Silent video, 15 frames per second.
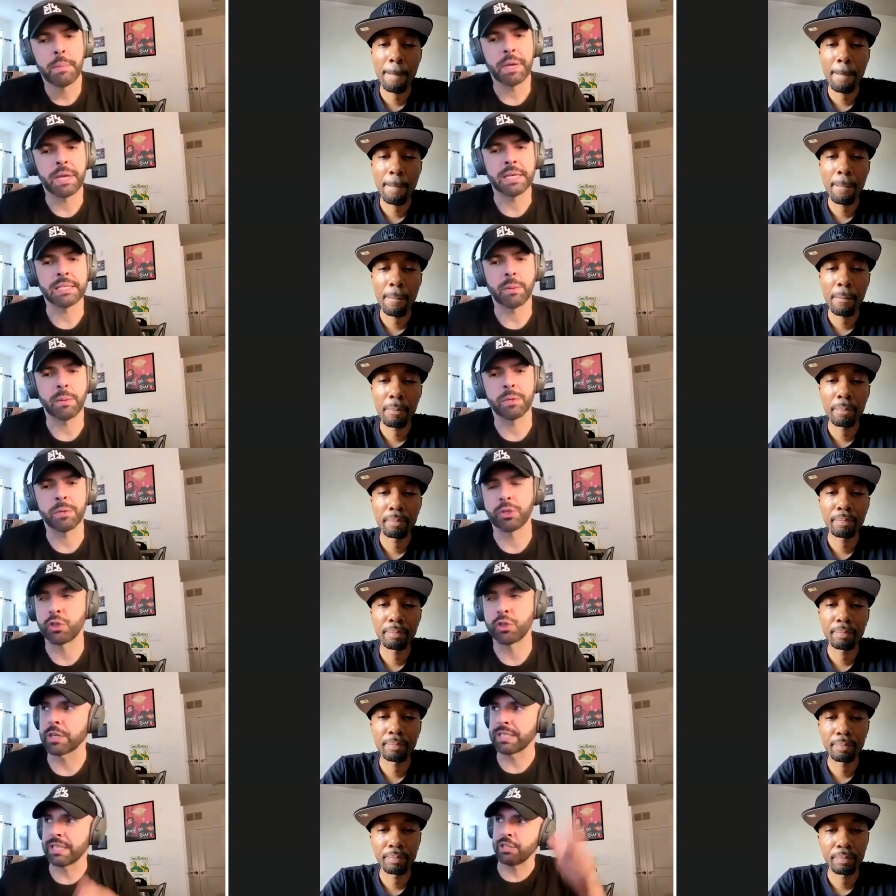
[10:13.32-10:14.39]
Speaker 1: Because I
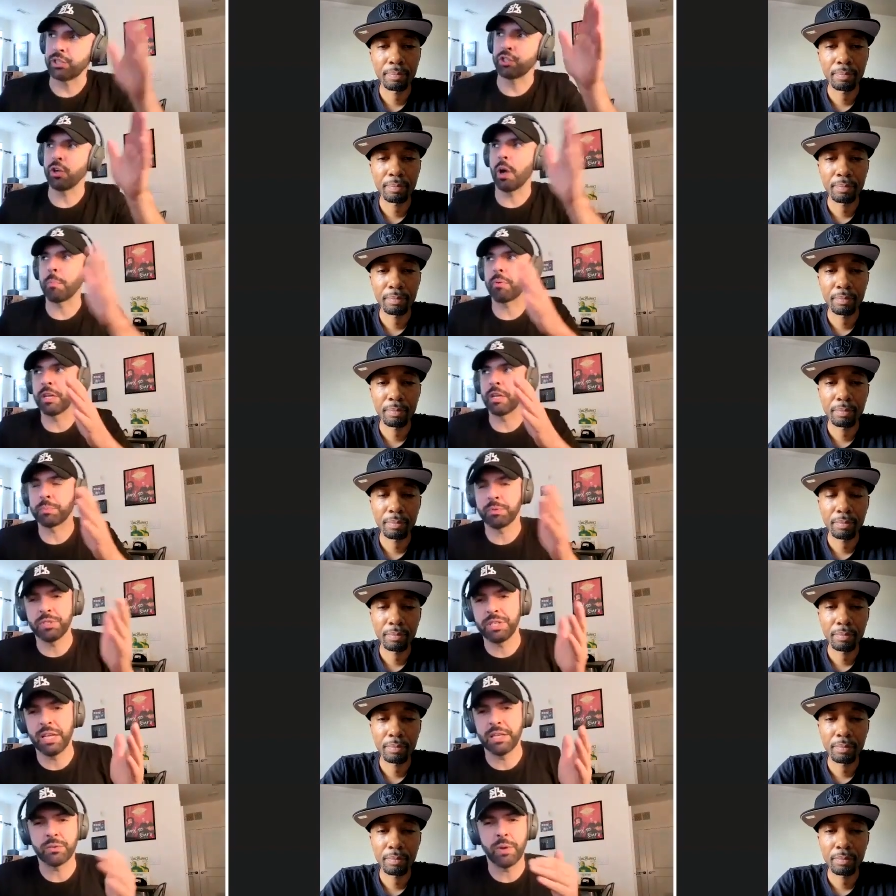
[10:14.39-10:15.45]
wasn't sure because it said Sean Price
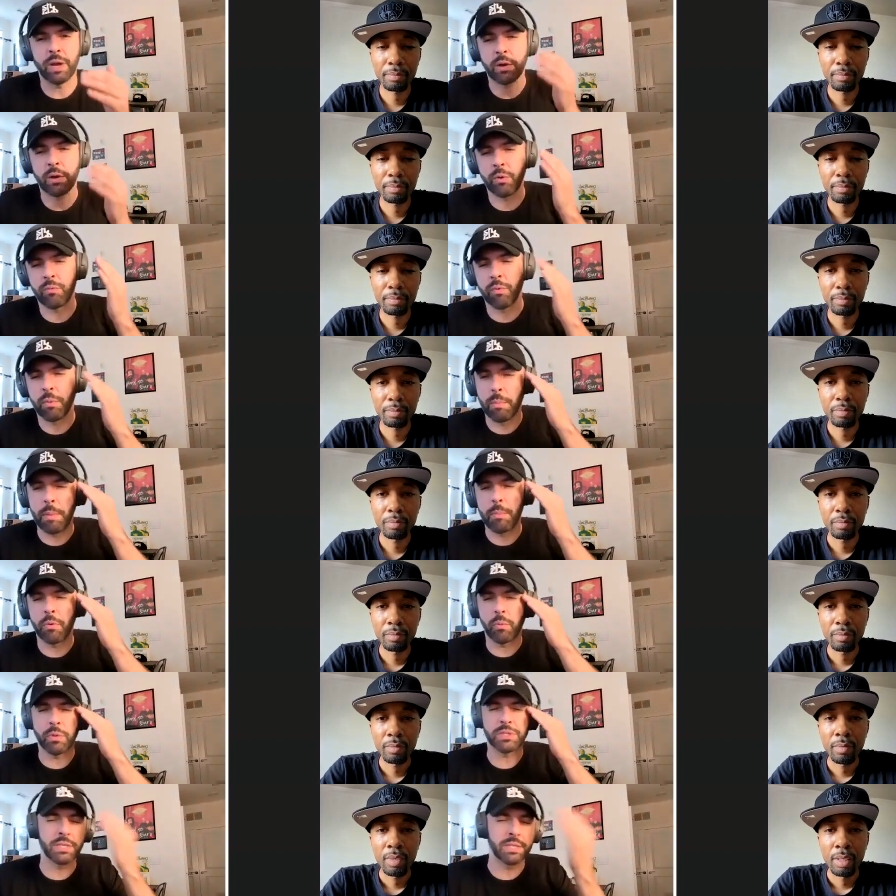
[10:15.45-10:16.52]
presents, so I couldn't
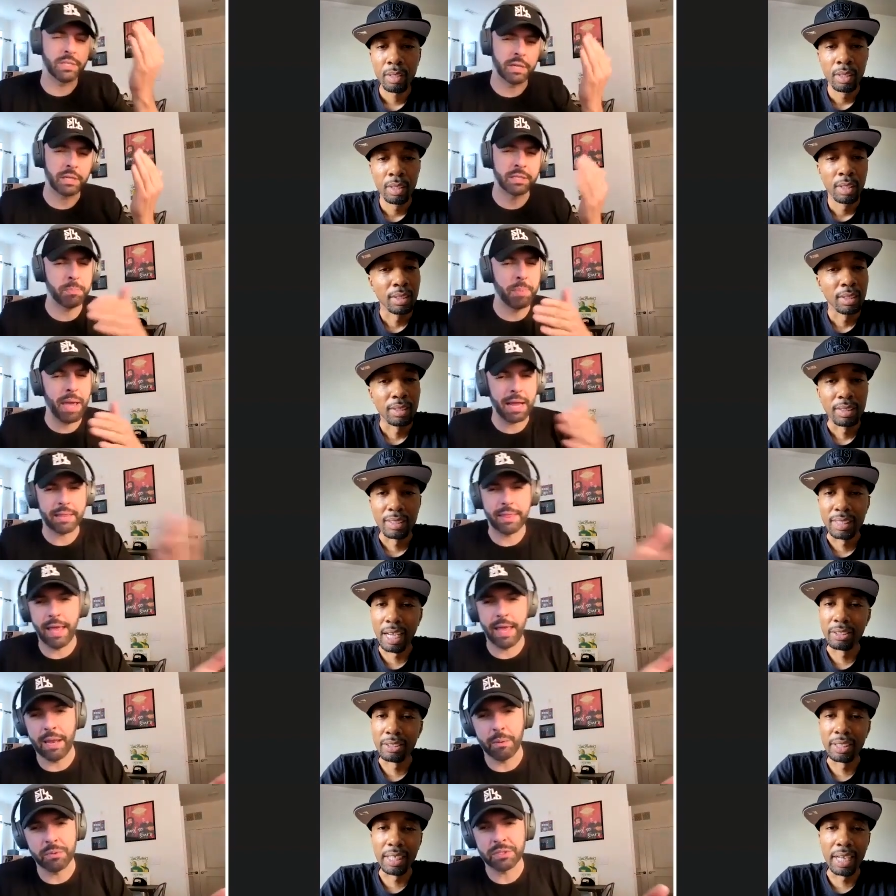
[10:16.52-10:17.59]
remember was it because
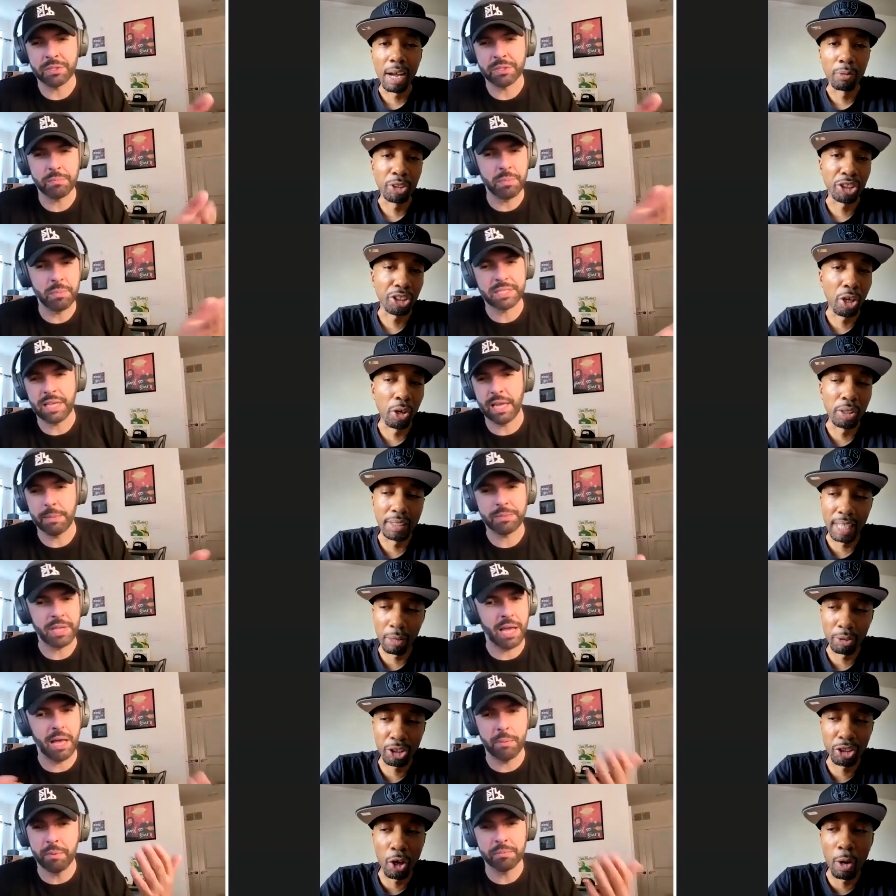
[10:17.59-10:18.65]
back then it was
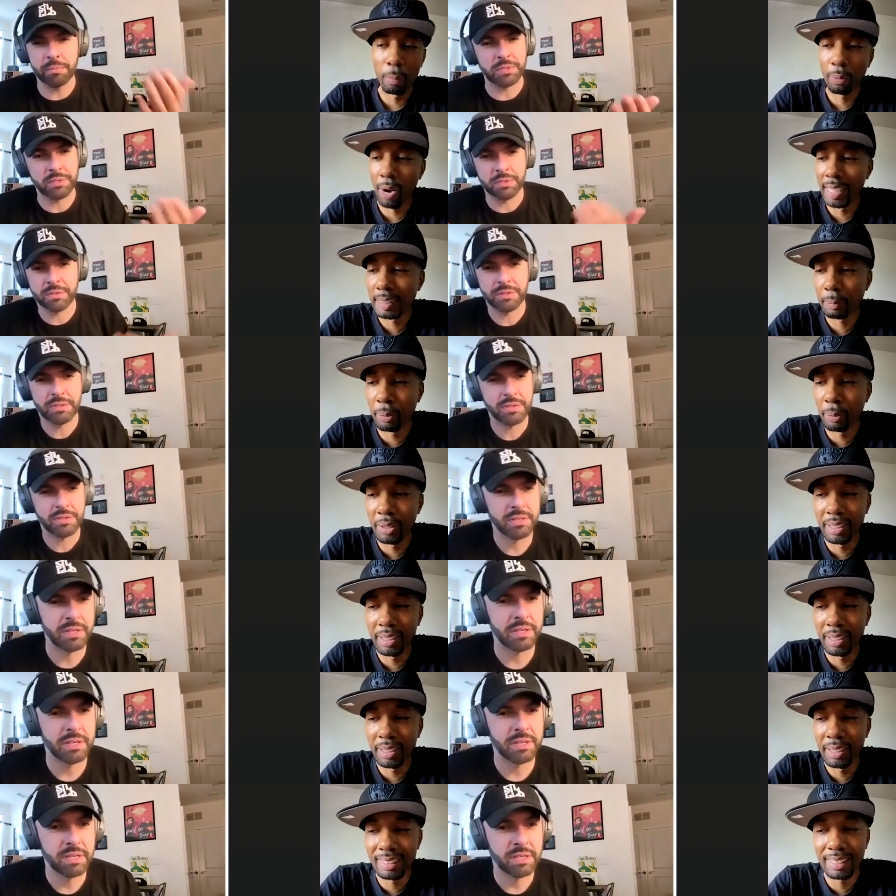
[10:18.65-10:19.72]
mixtapes, albums.
Speaker 2: They
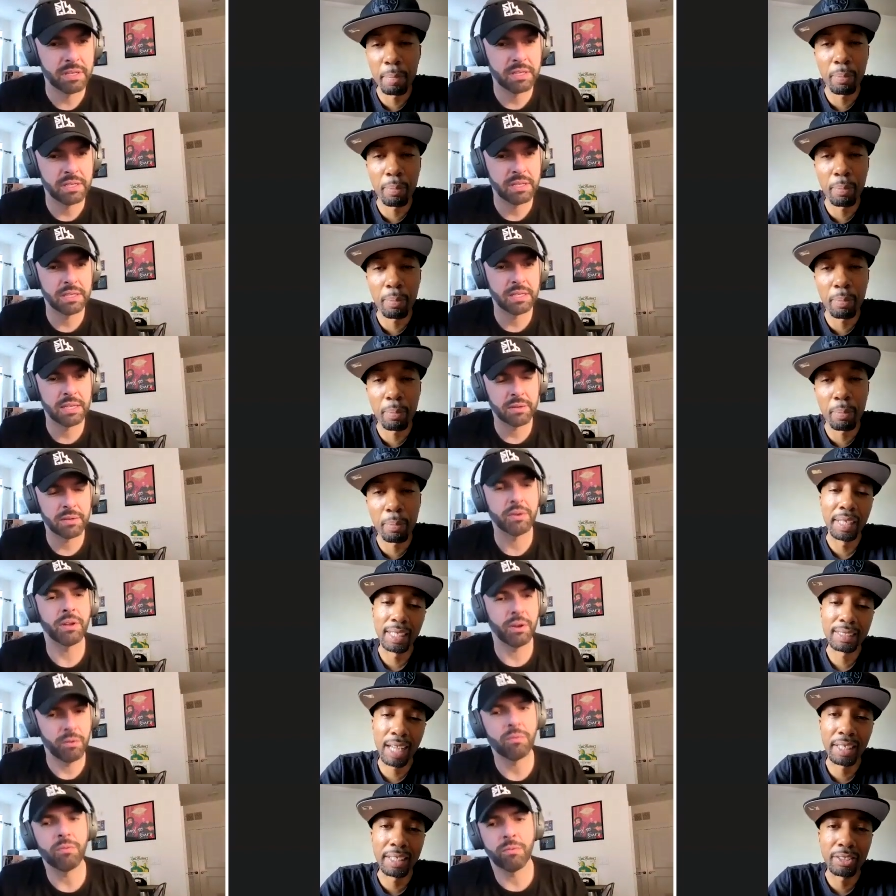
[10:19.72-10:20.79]
putting a stamp on it, man.
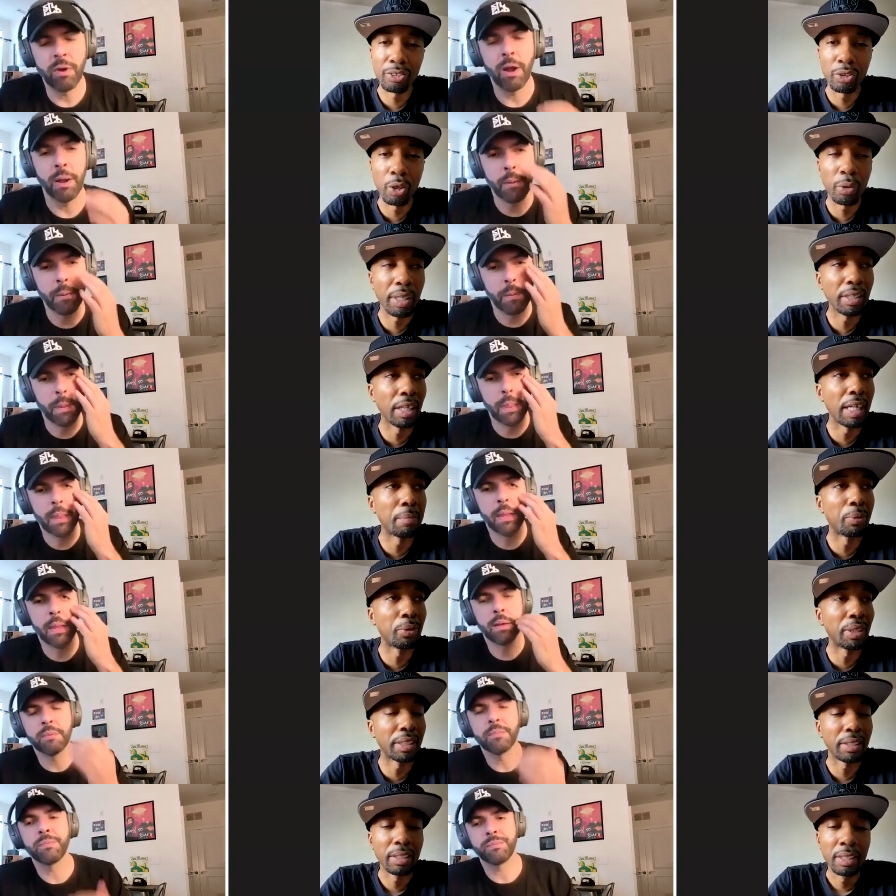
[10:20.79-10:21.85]
That's how they, you right. know, they
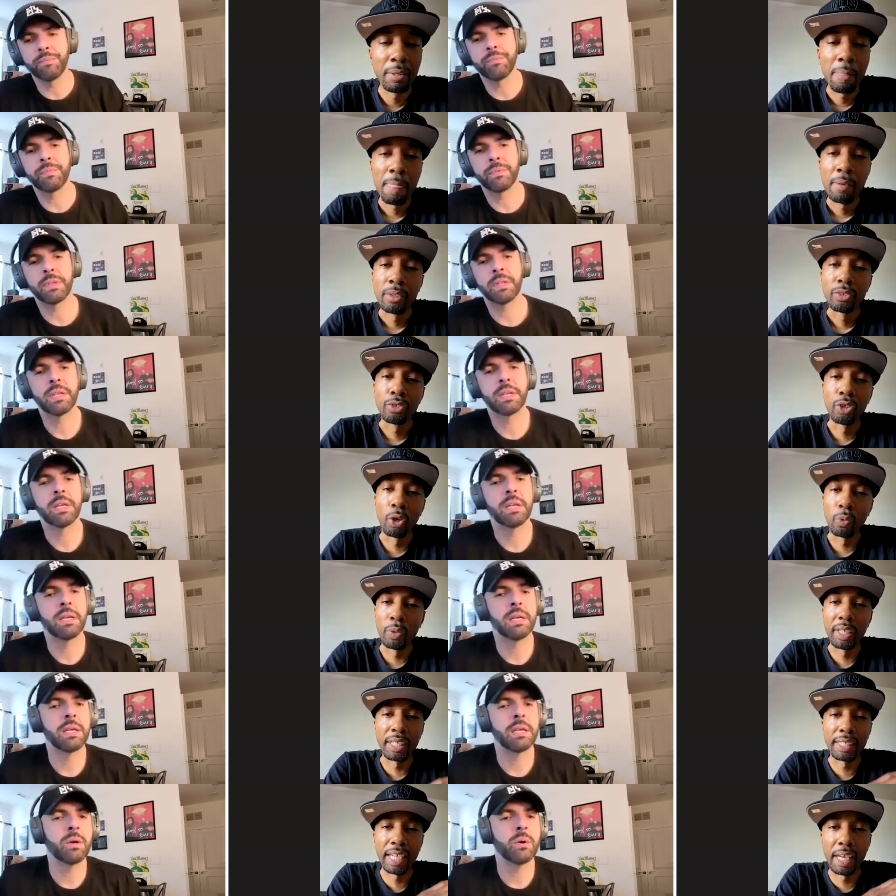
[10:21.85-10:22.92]
labeled it you know,
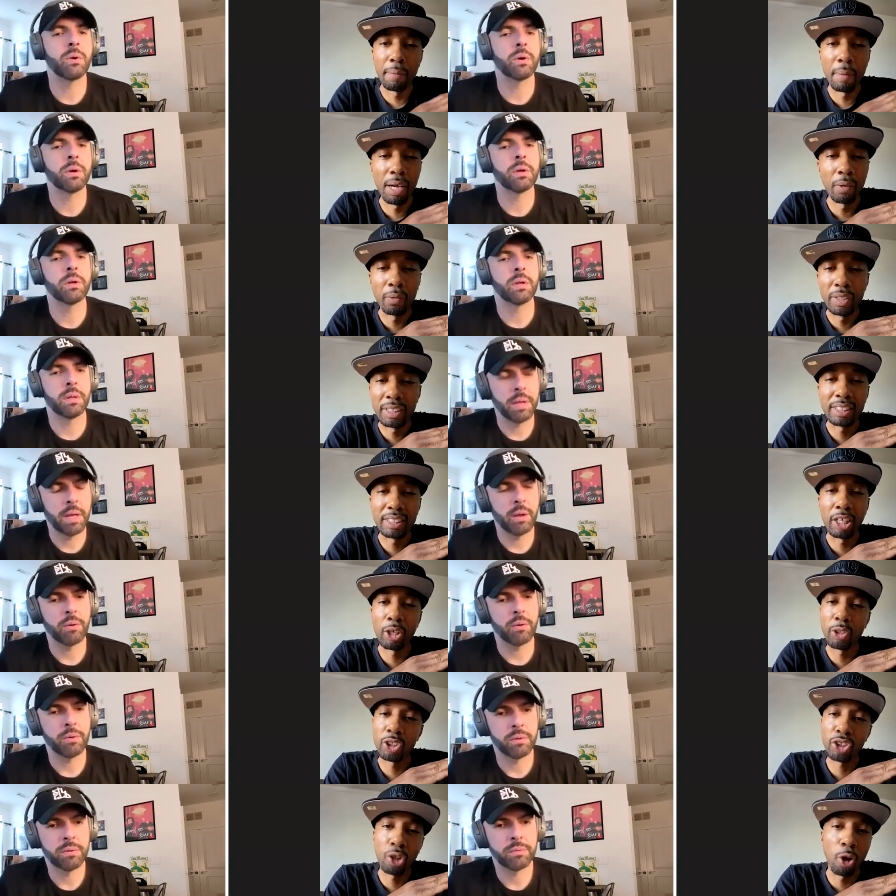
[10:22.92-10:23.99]
when it came out, when it
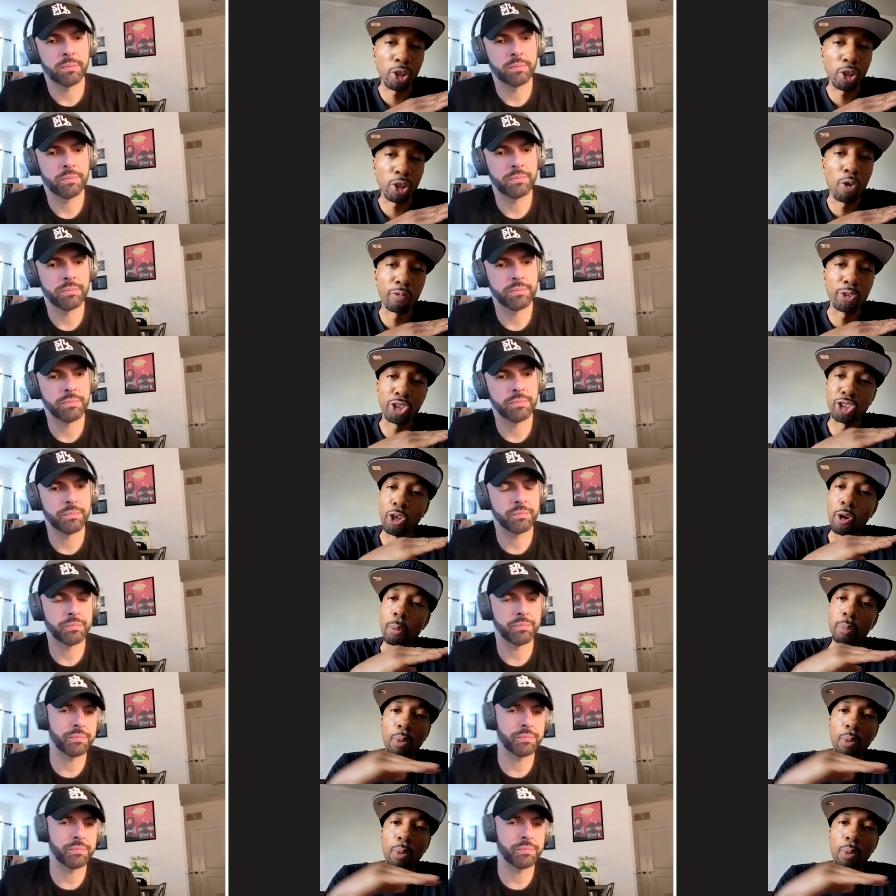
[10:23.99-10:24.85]
starts off with Sean